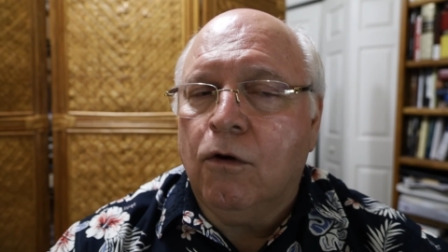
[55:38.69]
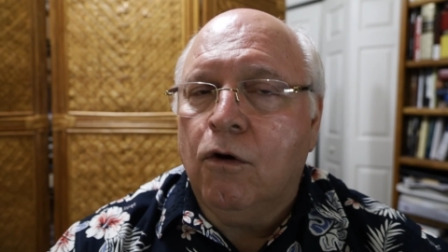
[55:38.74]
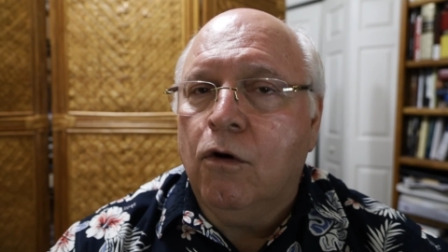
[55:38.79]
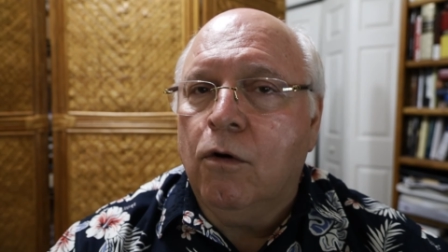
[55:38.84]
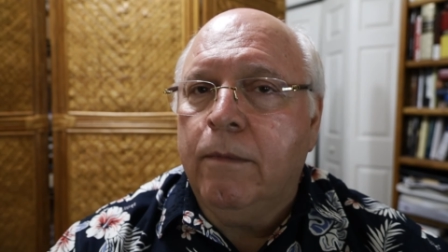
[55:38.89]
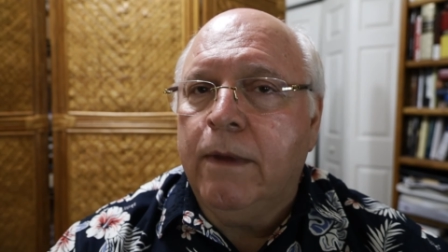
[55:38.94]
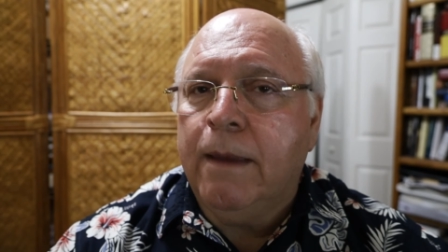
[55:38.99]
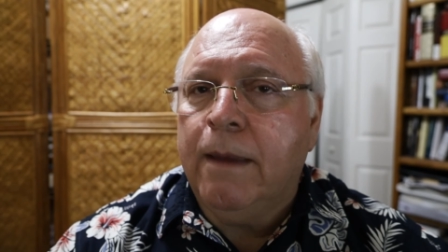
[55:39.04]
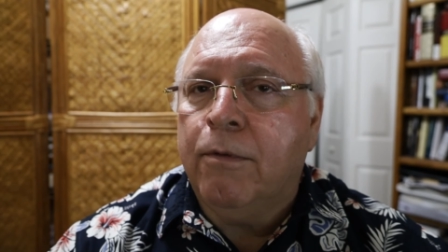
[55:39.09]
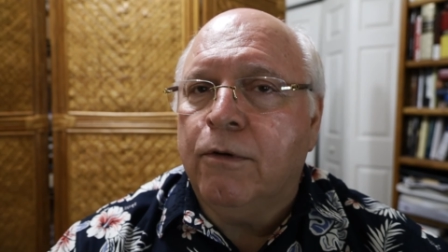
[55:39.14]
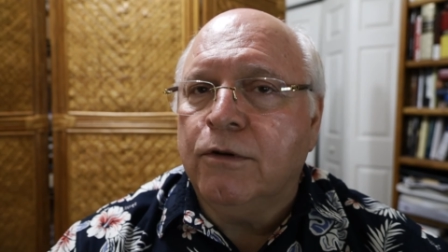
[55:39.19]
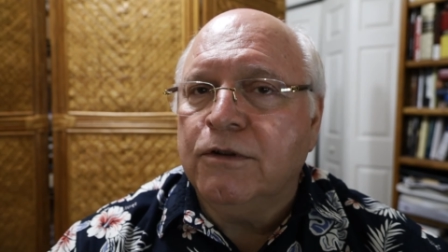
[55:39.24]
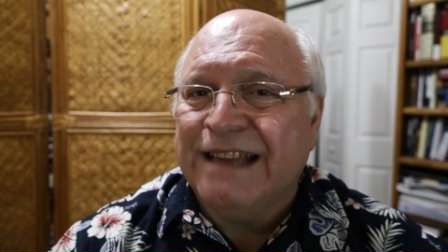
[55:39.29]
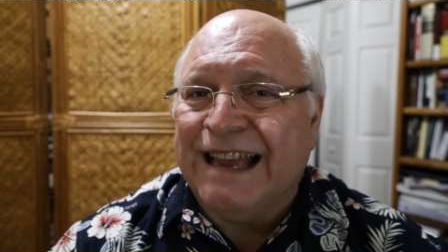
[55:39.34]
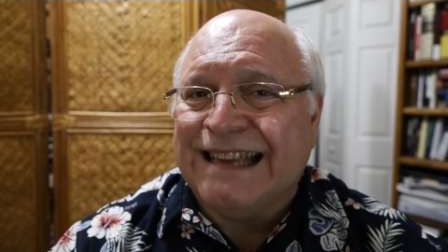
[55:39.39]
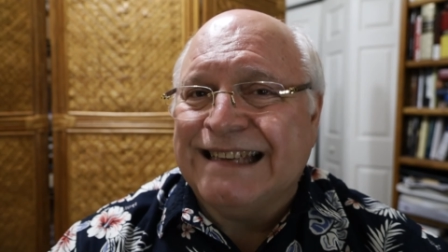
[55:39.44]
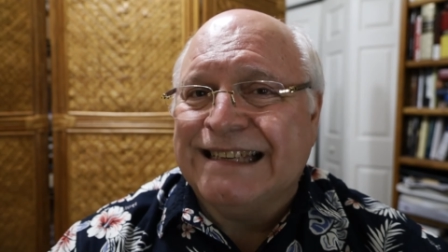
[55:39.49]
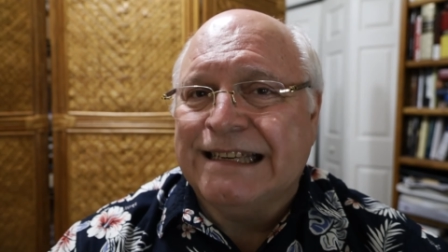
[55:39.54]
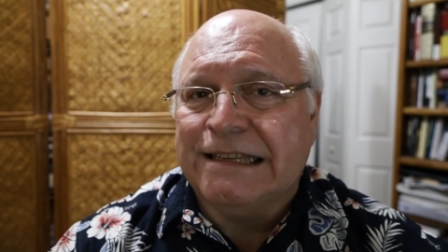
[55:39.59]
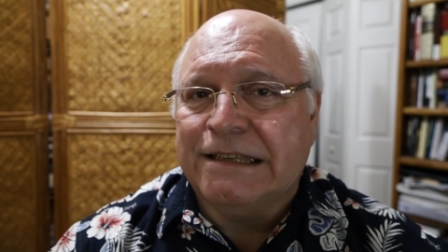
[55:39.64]
whom he
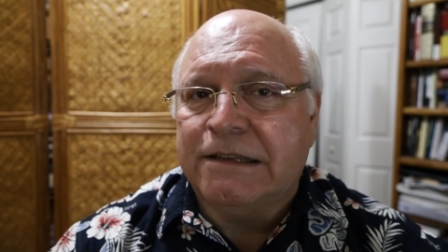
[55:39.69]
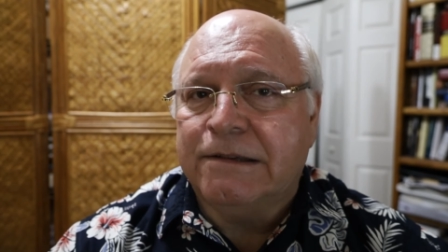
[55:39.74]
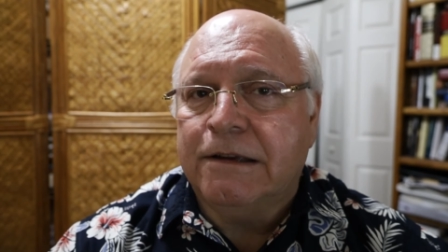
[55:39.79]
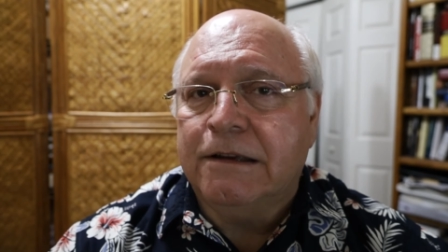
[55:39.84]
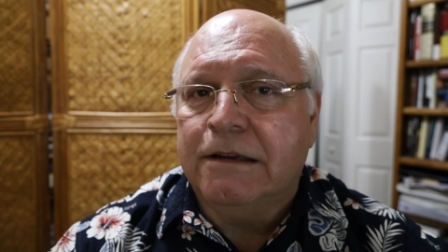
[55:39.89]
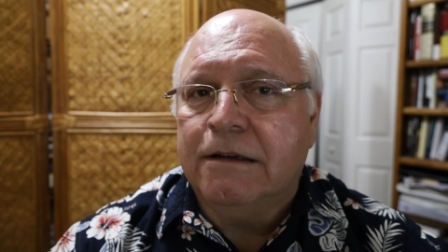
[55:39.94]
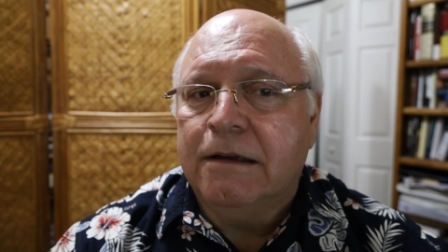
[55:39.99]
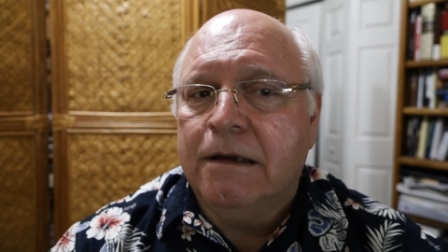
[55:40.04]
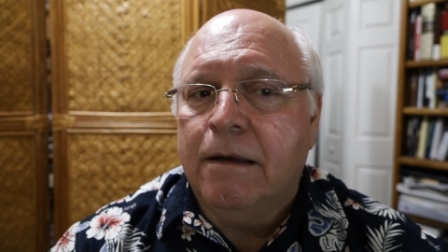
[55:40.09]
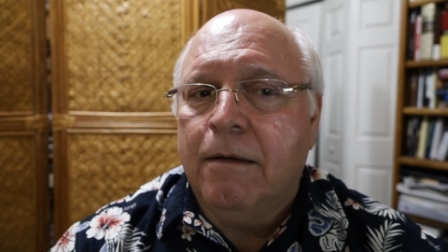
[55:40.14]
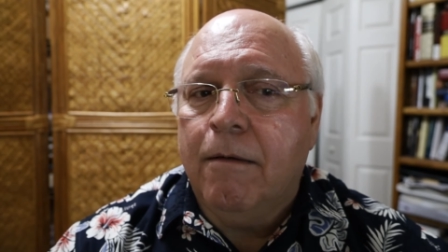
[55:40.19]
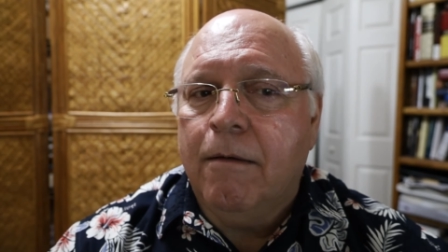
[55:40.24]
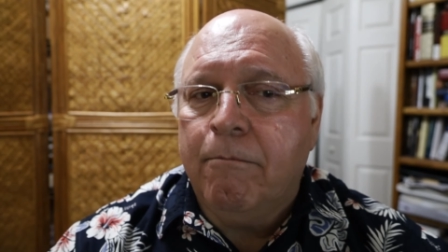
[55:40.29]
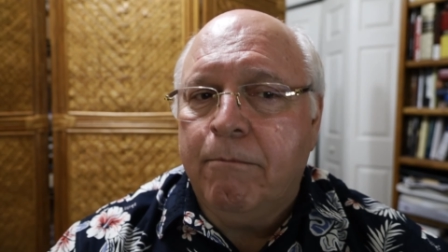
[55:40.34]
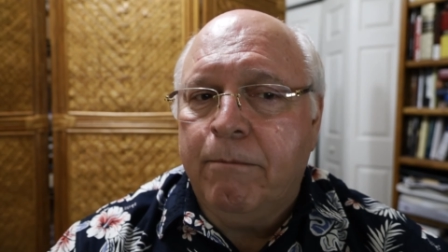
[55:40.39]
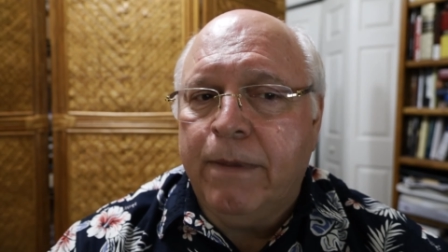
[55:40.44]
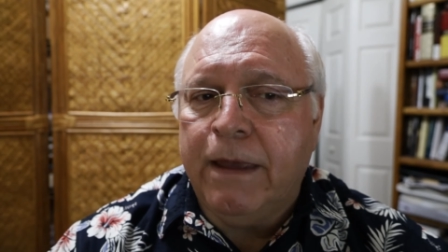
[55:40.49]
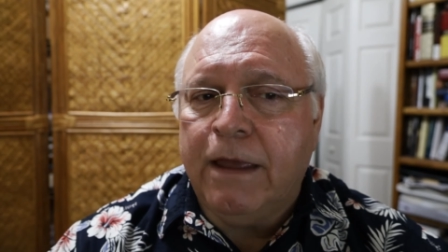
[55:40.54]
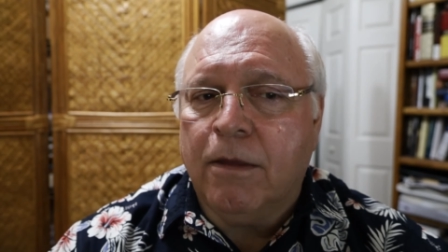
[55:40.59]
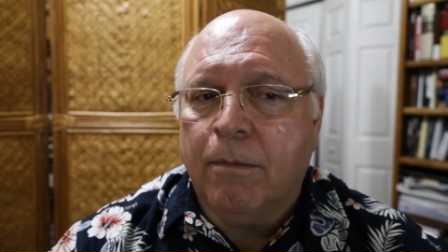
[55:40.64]
possesses,
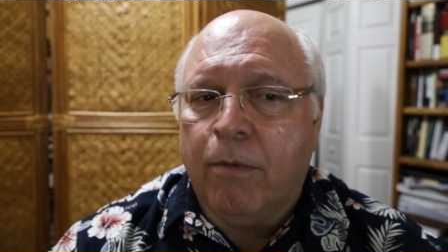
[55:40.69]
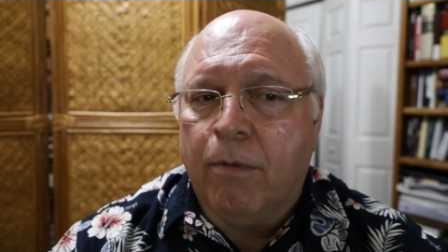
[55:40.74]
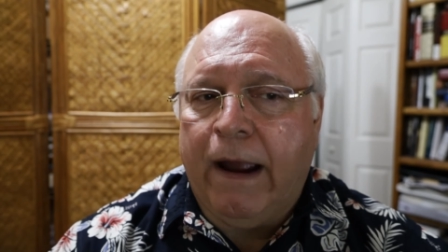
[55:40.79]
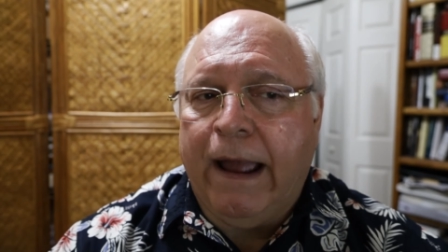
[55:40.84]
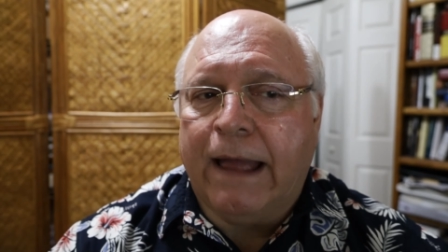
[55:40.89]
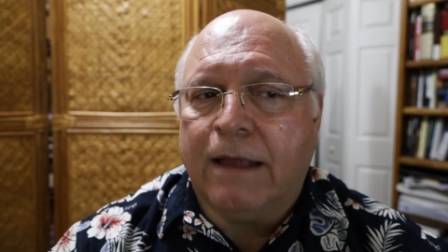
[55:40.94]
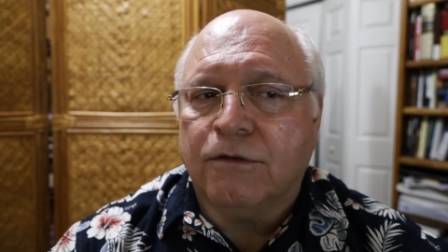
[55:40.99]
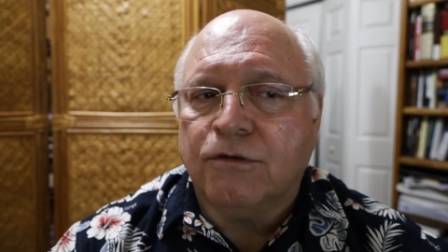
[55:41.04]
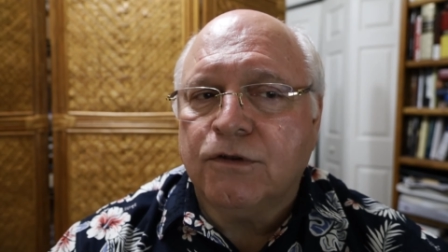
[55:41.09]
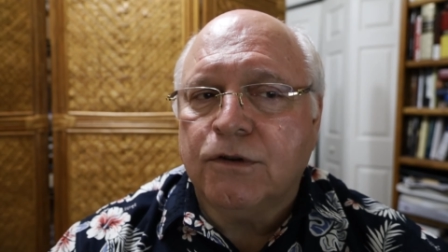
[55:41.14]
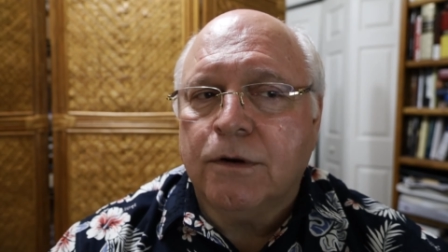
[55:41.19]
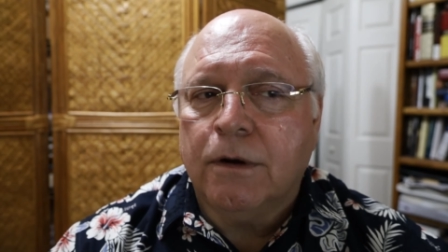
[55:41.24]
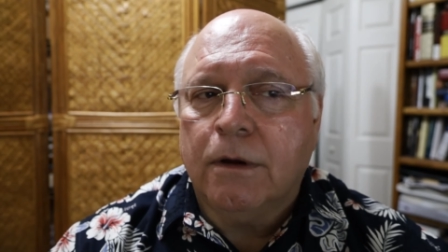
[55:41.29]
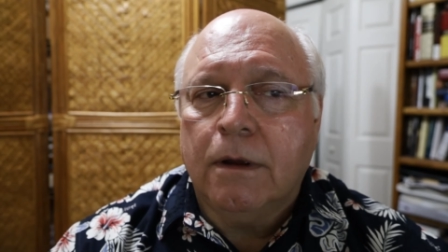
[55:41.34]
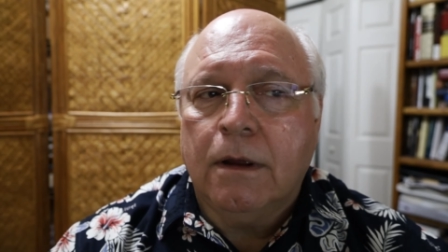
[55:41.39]
be the branch.